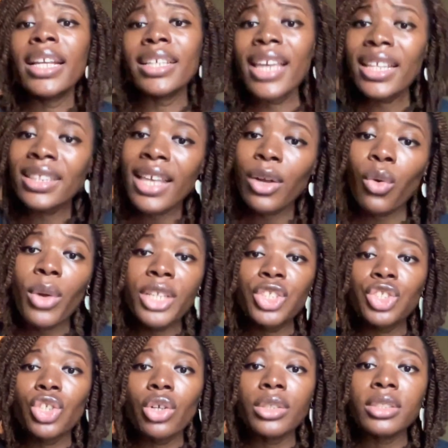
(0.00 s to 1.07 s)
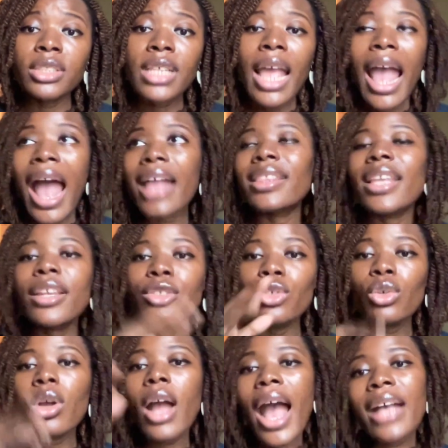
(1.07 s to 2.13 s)
get their questions and
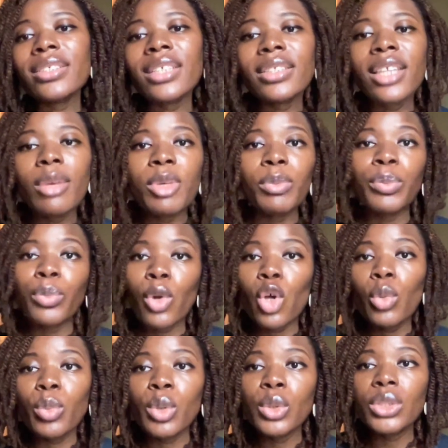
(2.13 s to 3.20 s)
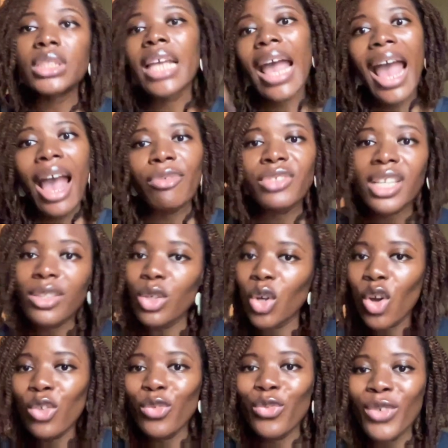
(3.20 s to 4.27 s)
then answer them in blog posts after the
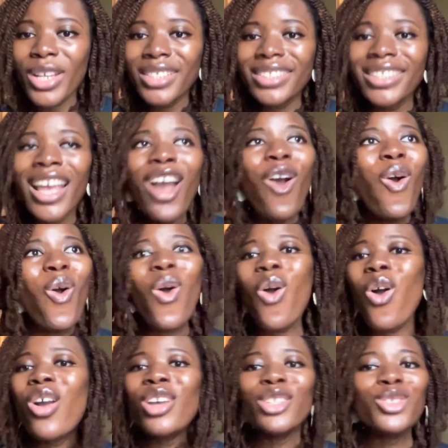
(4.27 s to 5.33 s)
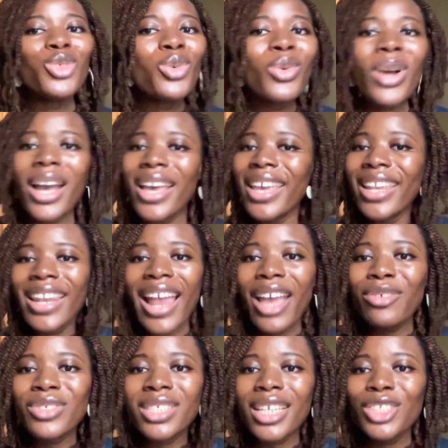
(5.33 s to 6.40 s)
conference, or do a
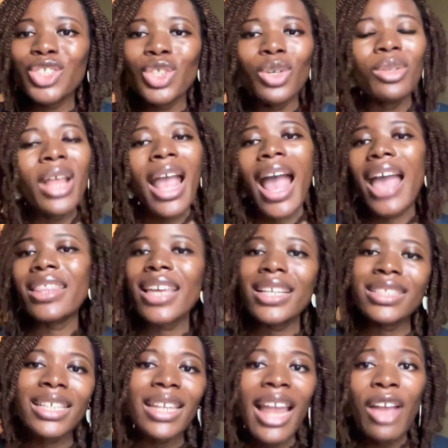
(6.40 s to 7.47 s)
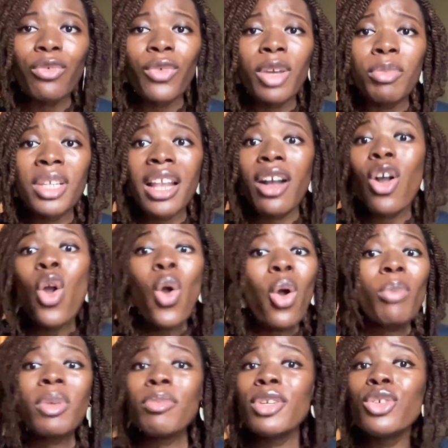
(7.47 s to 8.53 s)
live session, either it's a live webinar, or
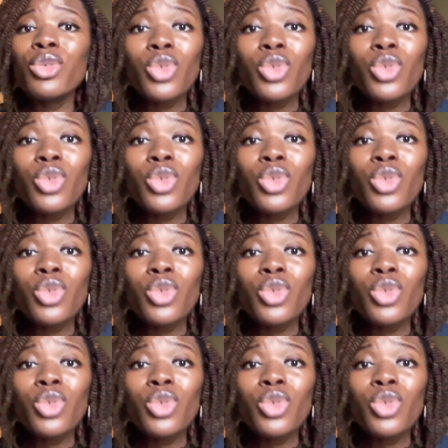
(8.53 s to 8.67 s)
maybe you